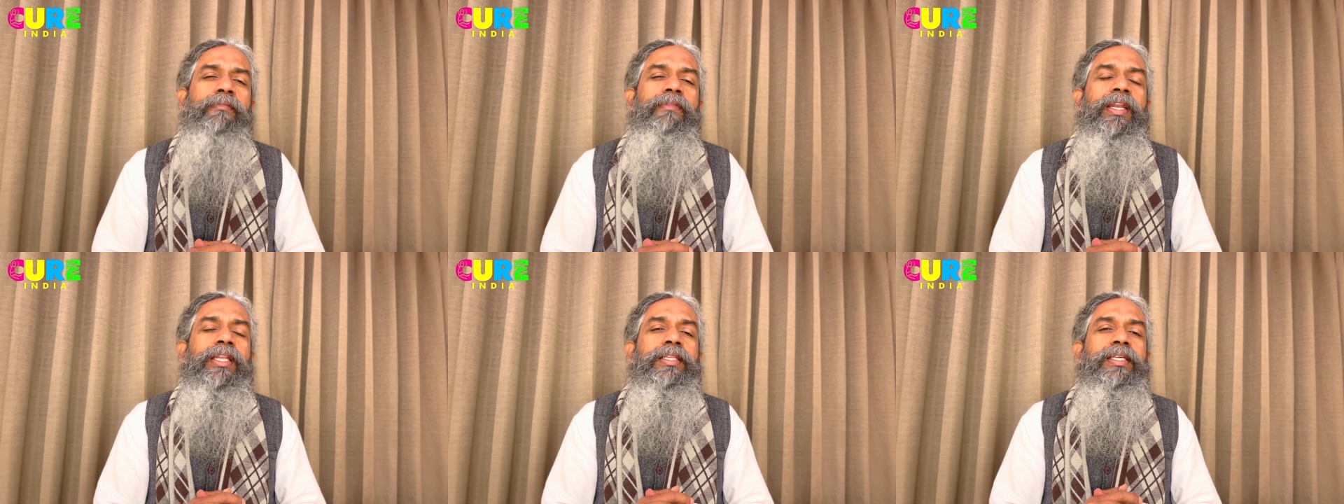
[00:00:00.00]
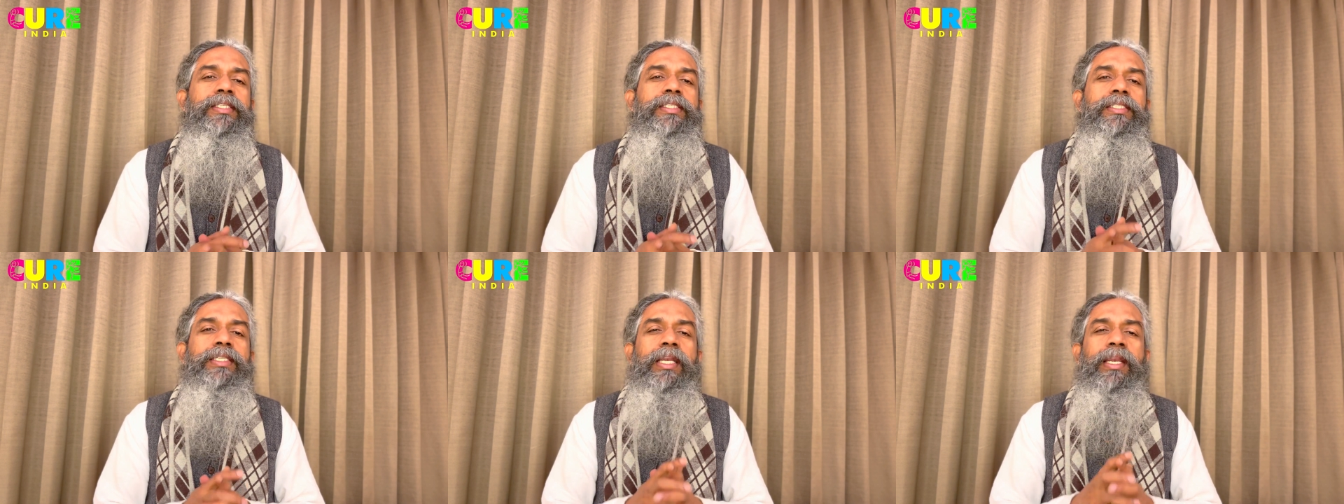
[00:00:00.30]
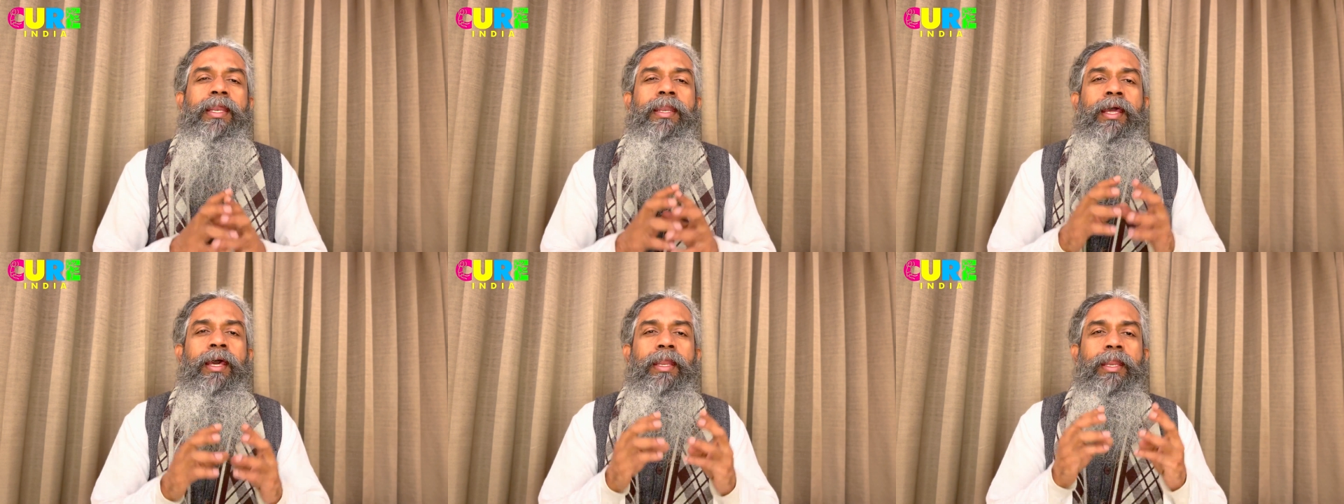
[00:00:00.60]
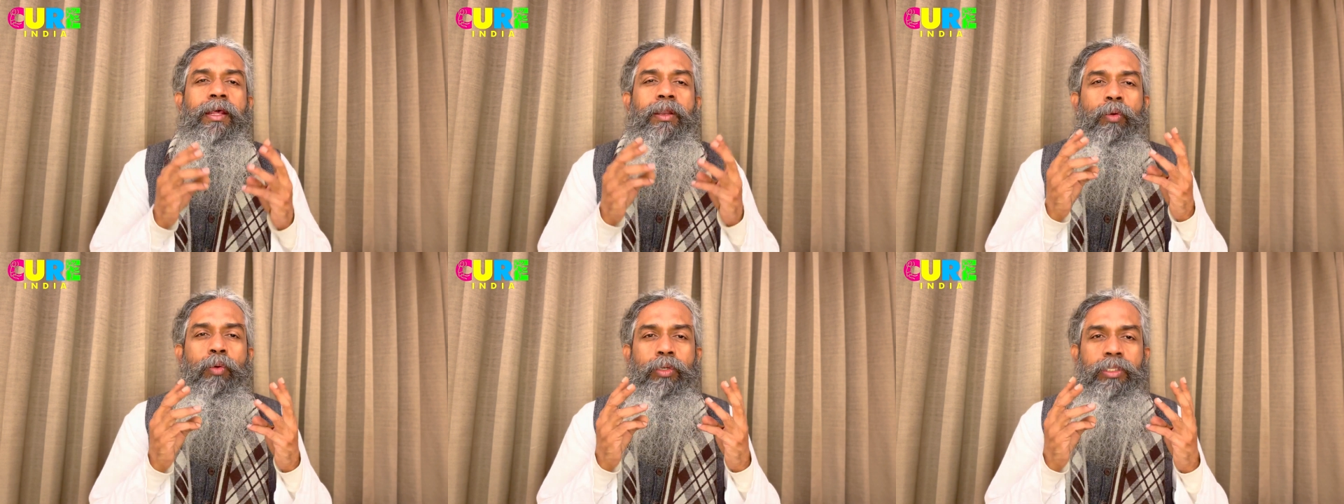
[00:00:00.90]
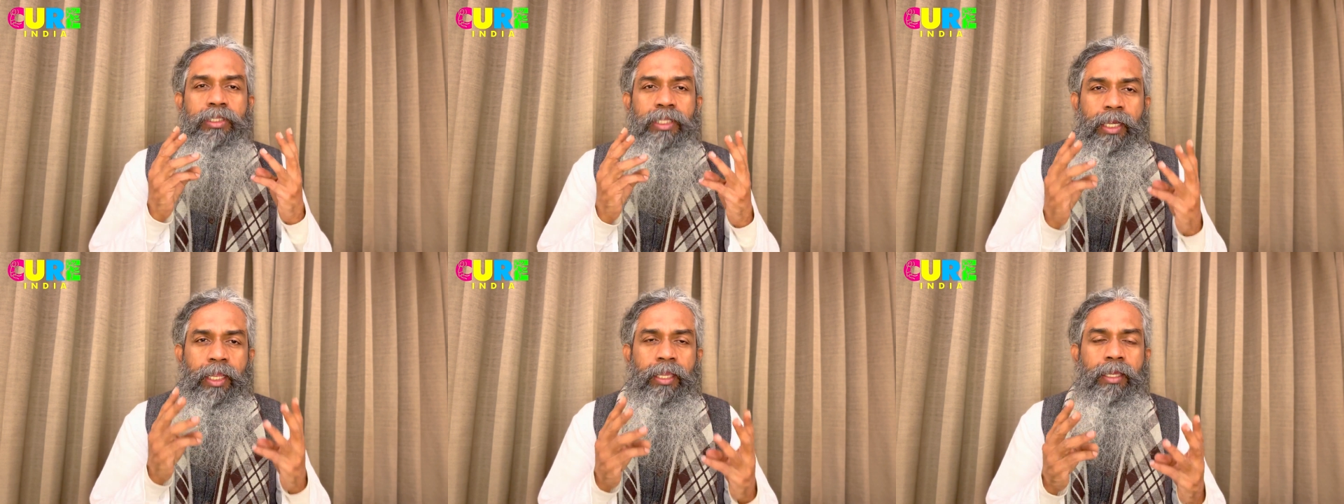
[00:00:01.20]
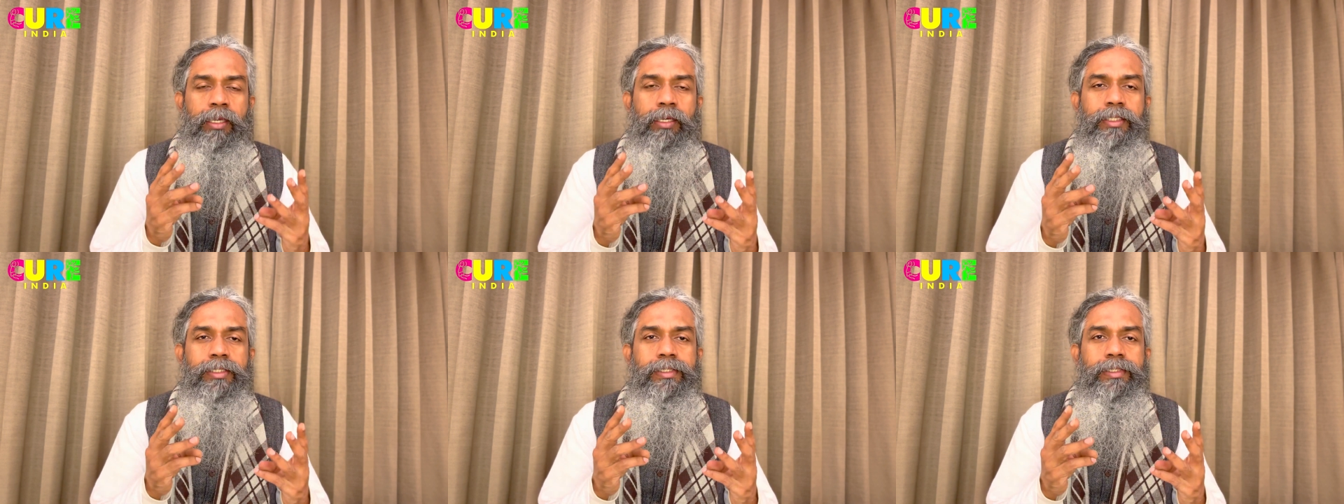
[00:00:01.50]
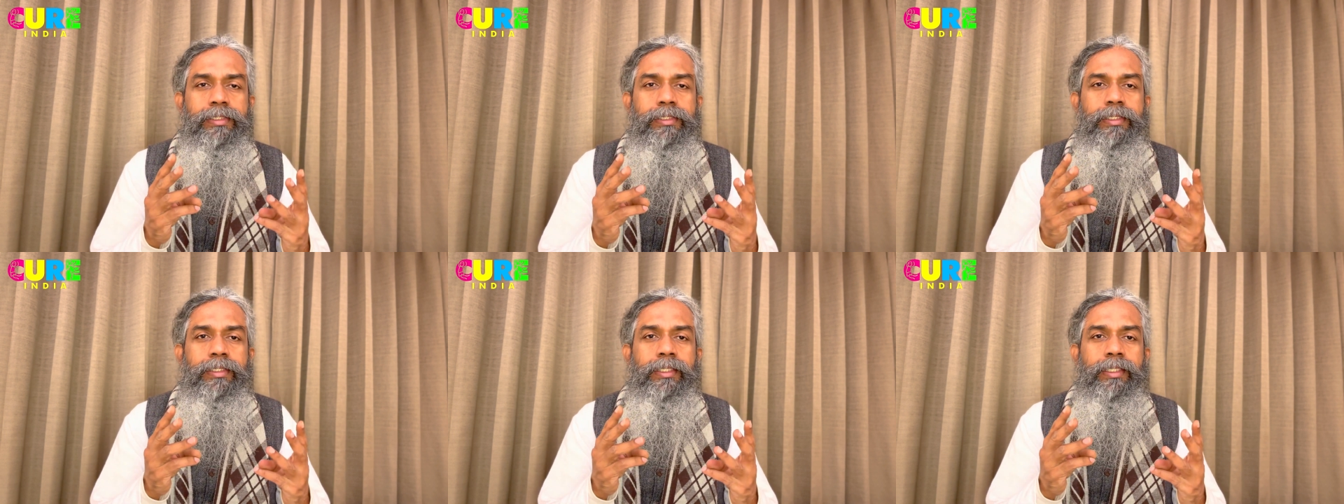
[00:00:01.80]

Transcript: when these children are around three years